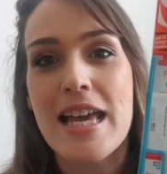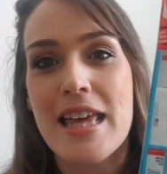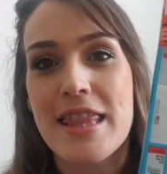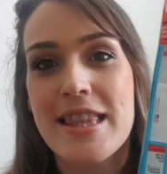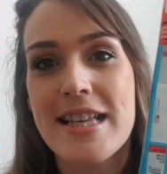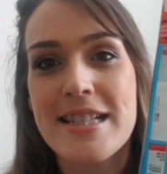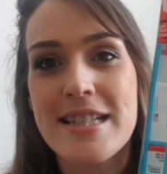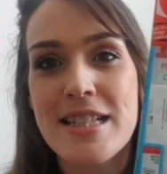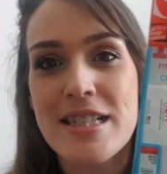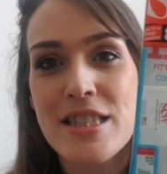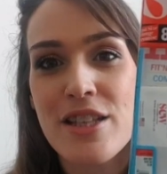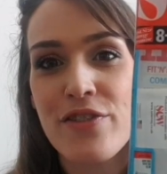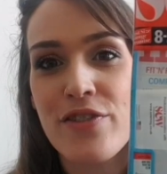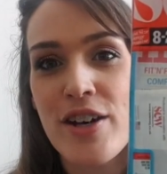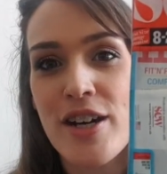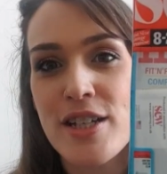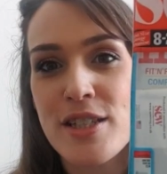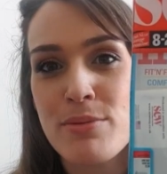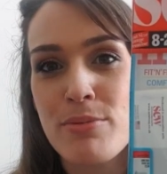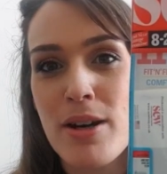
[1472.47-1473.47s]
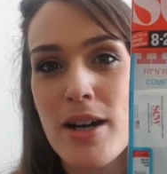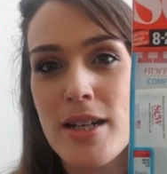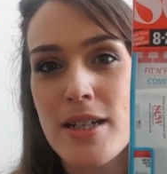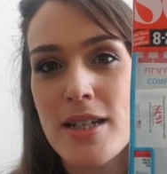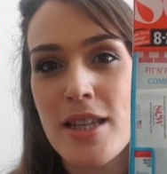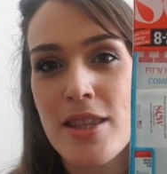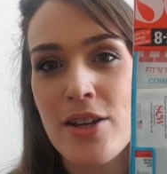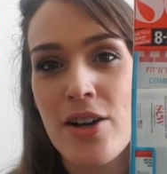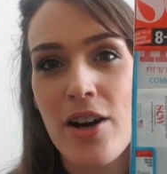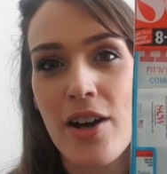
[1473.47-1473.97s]
This is the first one
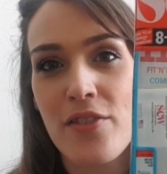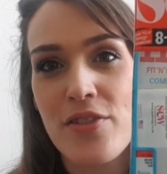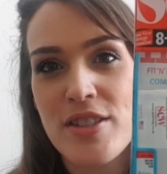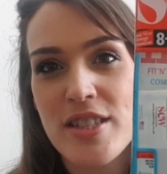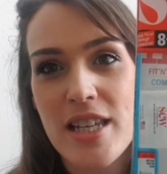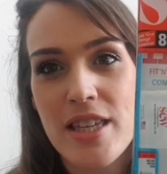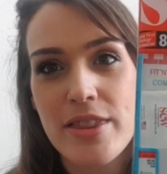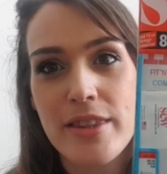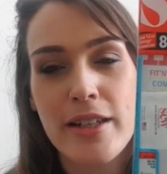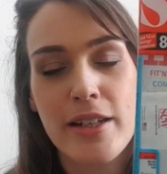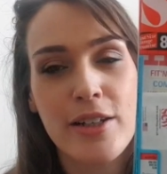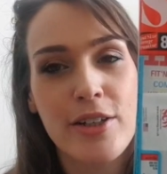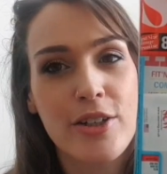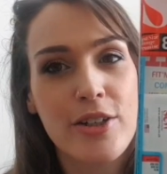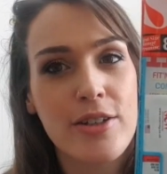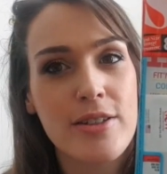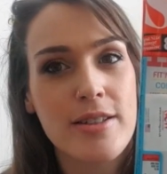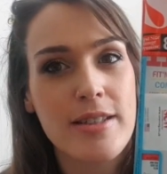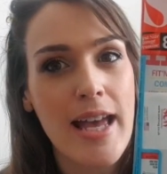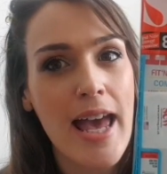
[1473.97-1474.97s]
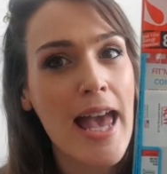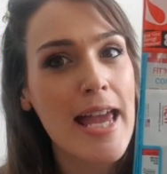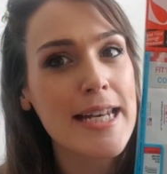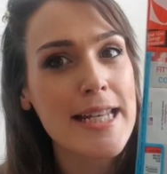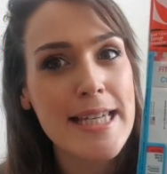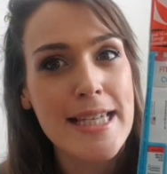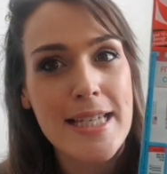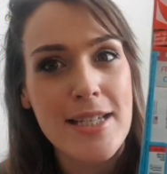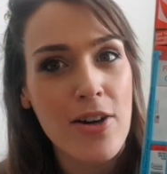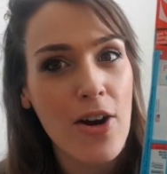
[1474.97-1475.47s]
that I've seen that looks
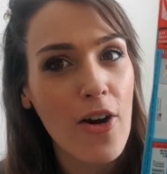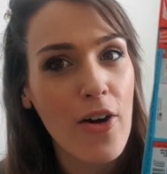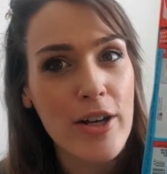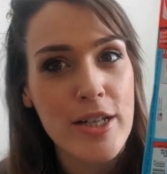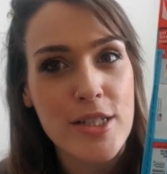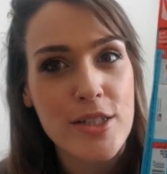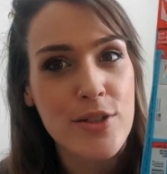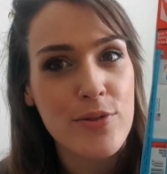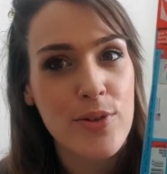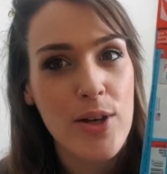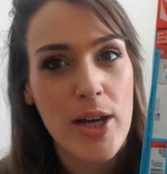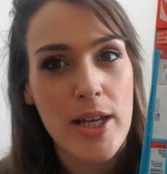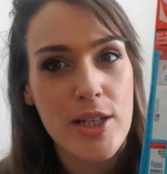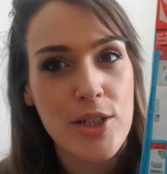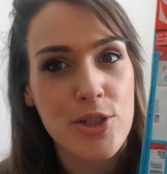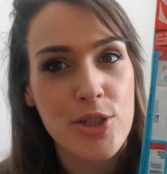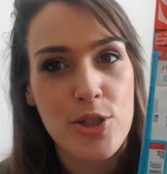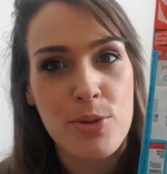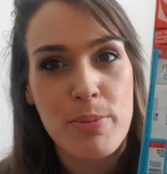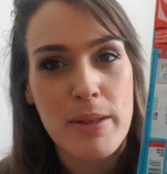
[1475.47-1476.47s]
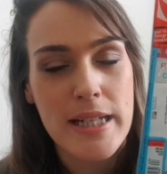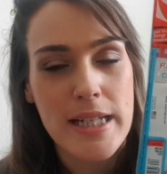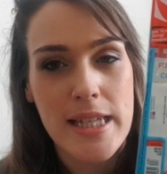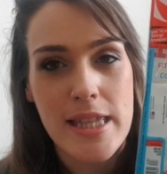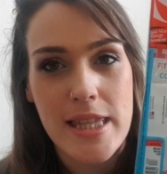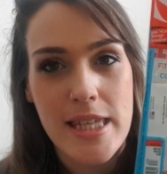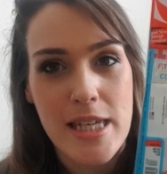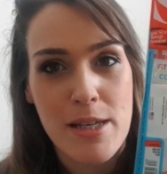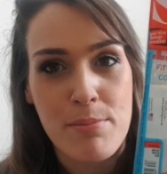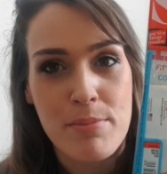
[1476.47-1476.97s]
any kind of like Jubilee
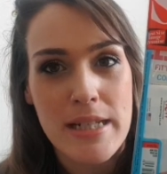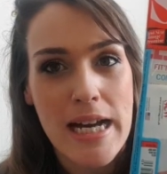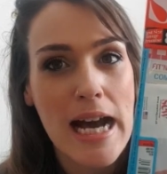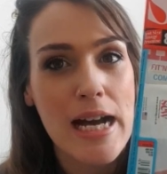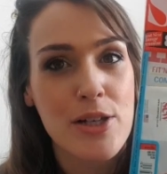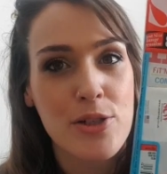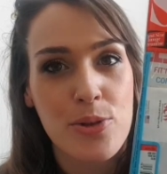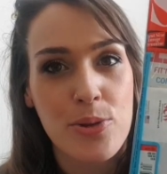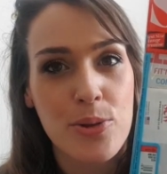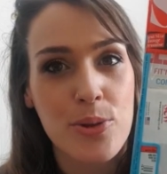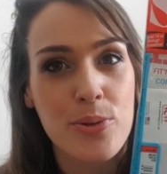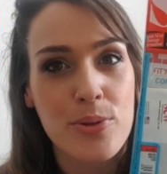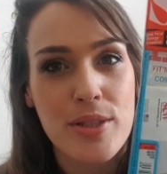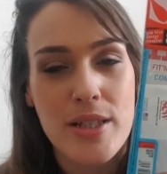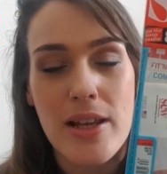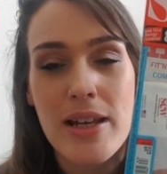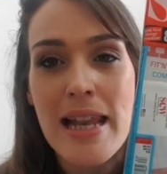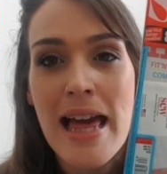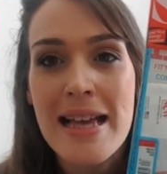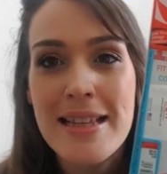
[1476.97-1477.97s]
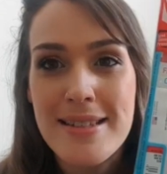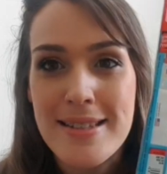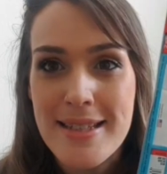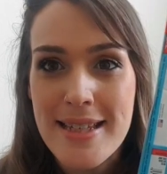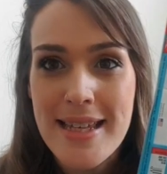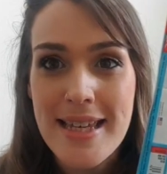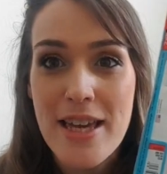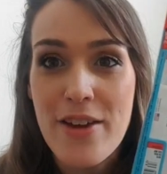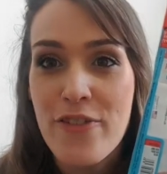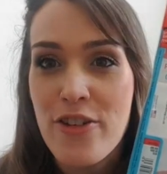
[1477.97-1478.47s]
themed at all. So let's
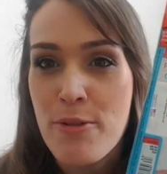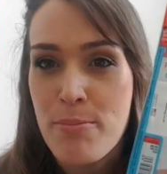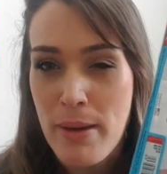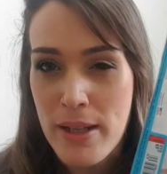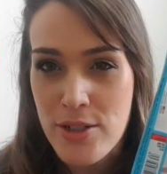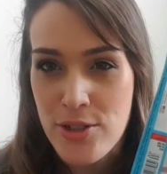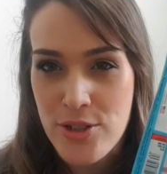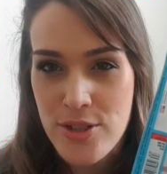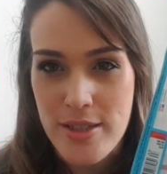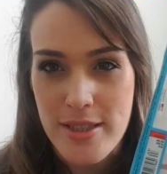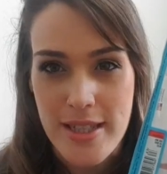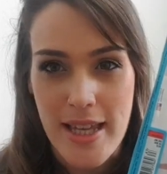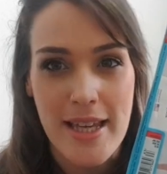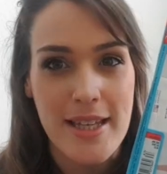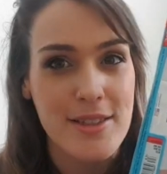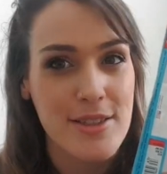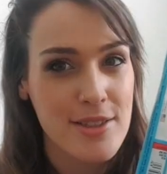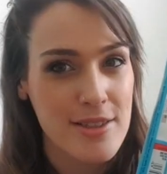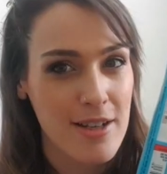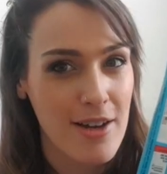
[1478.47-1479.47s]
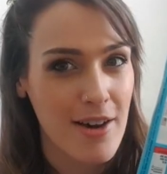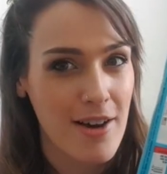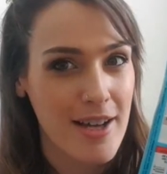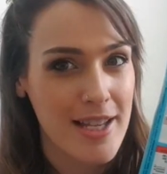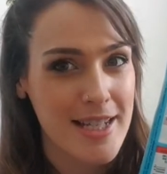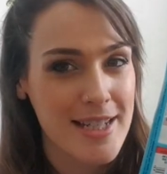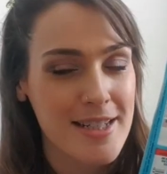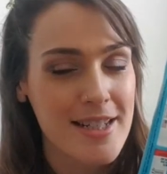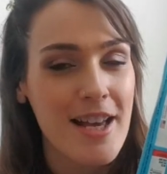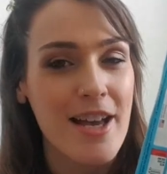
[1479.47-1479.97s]
see if it mentions it
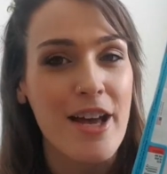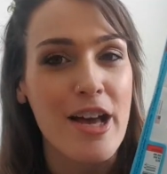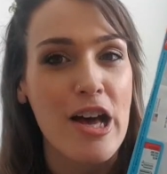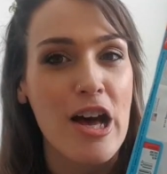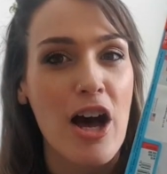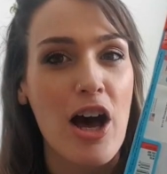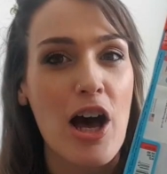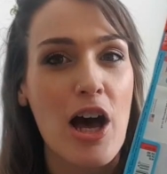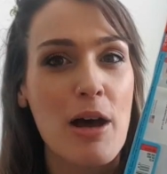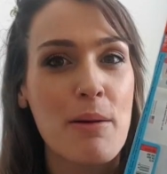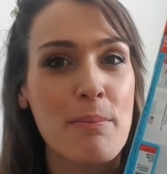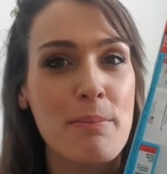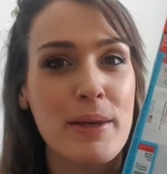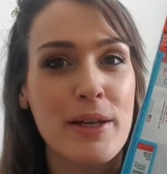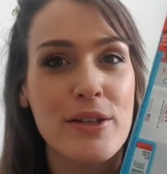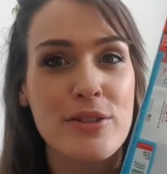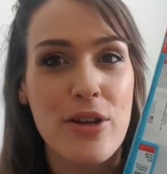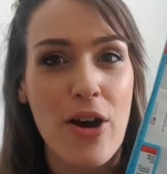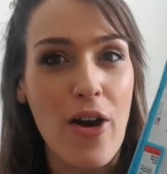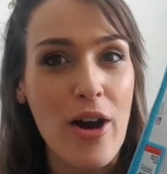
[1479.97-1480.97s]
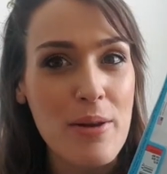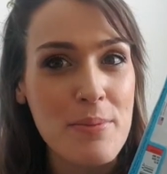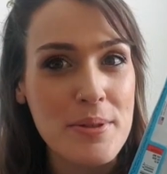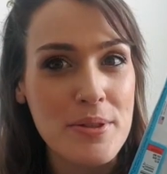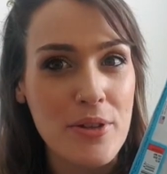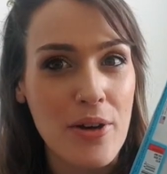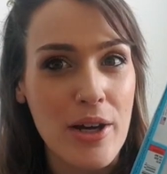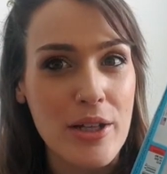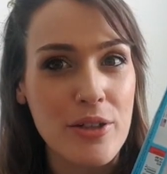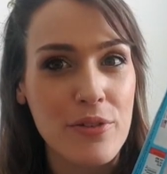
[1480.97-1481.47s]
inside, because I was
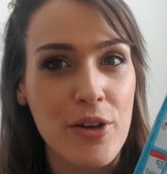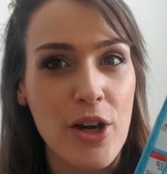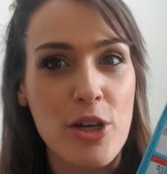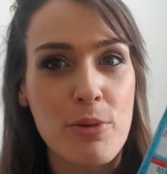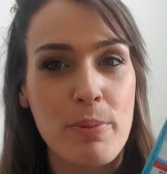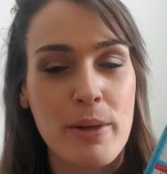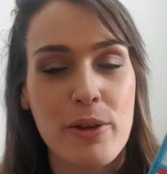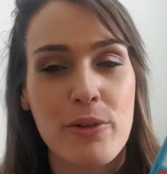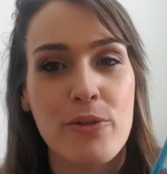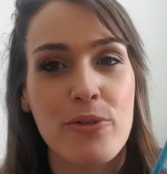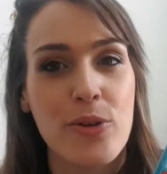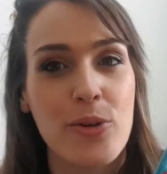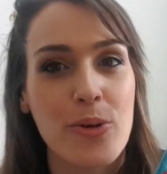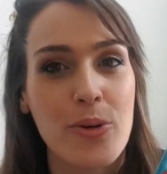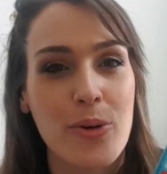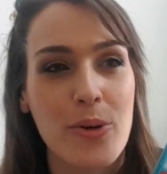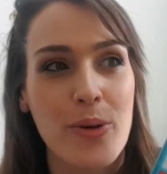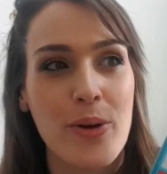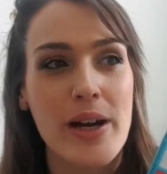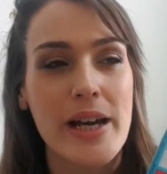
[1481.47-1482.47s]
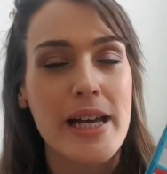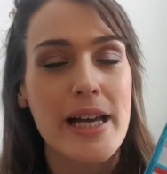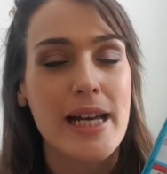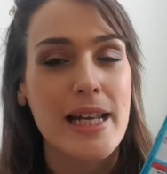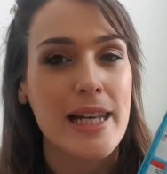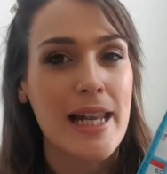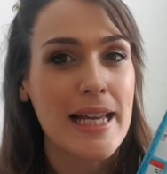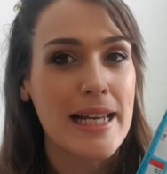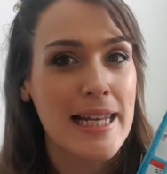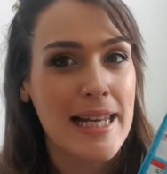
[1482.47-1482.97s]
kind of hoping for
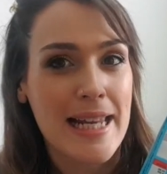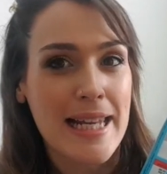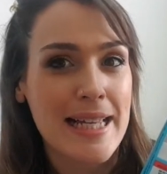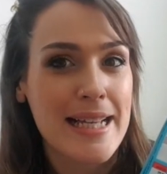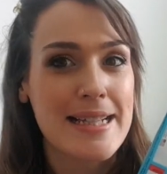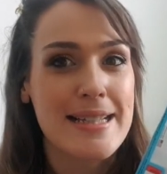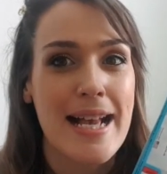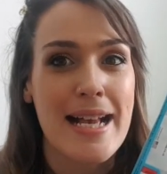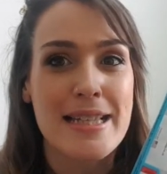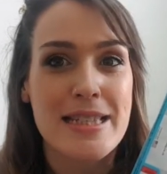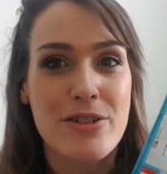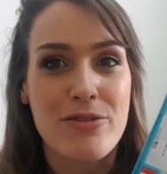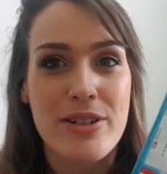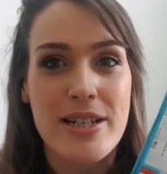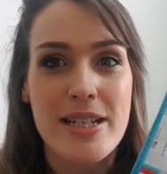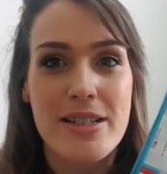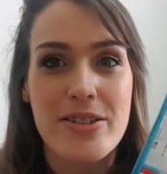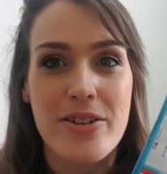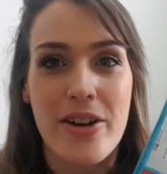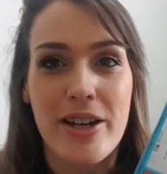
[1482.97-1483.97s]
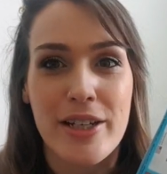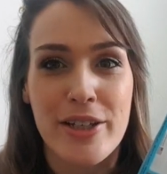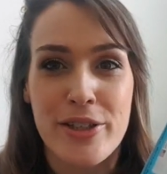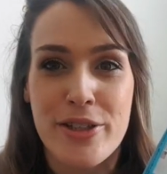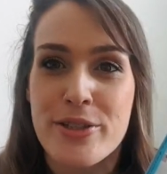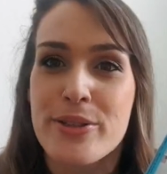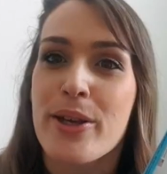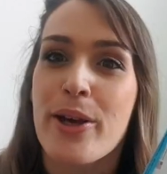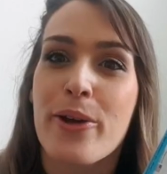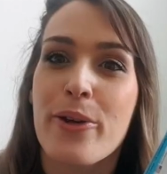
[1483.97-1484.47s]
like little accessories I could
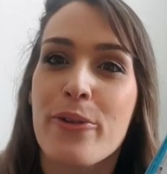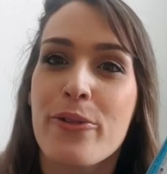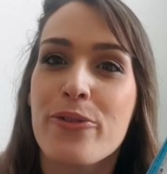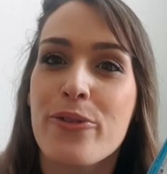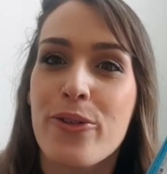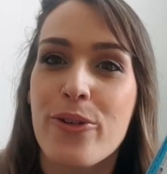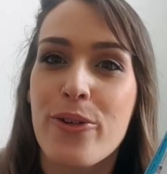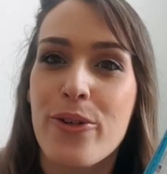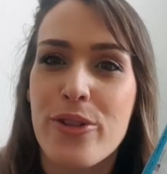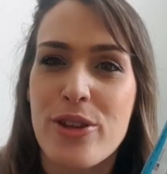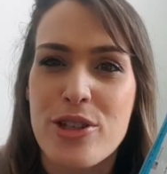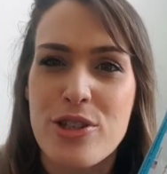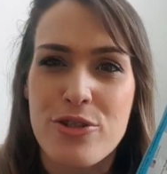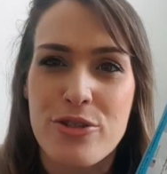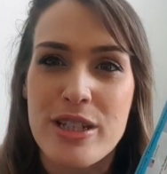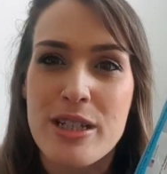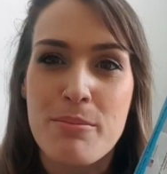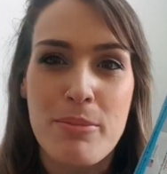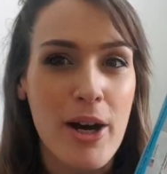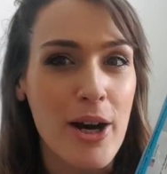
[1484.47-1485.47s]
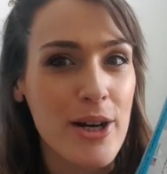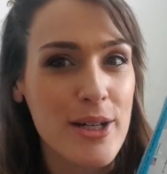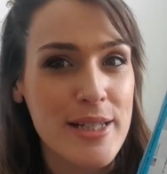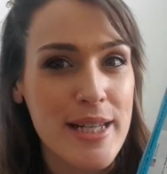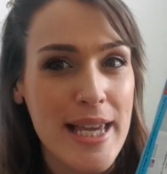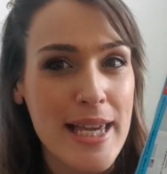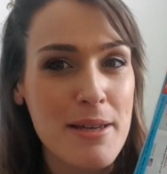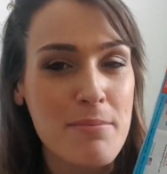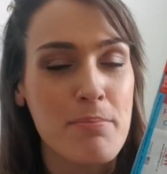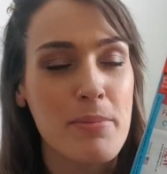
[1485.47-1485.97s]
sew for the street
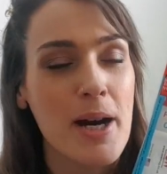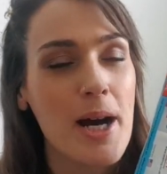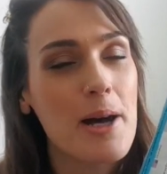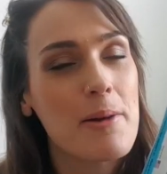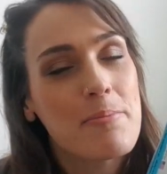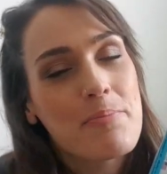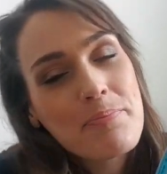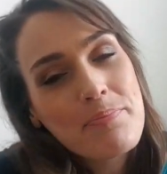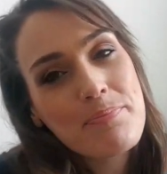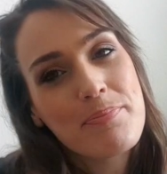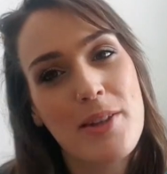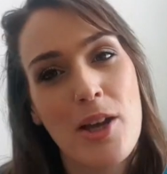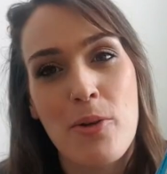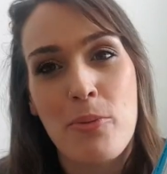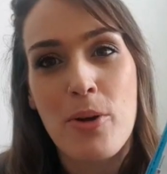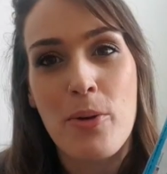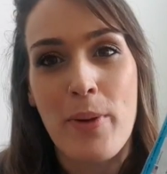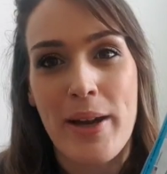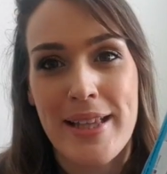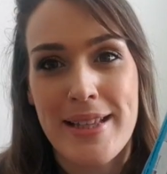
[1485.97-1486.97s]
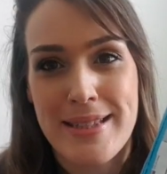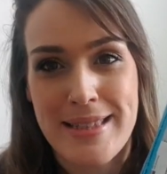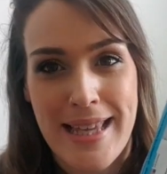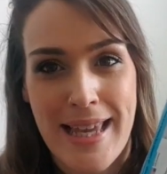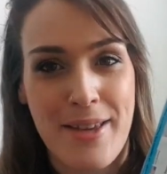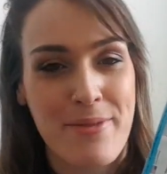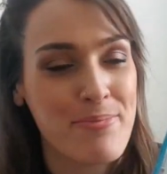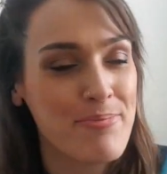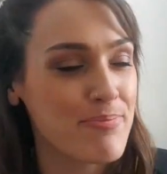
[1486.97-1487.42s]
party, but we'll wait and see.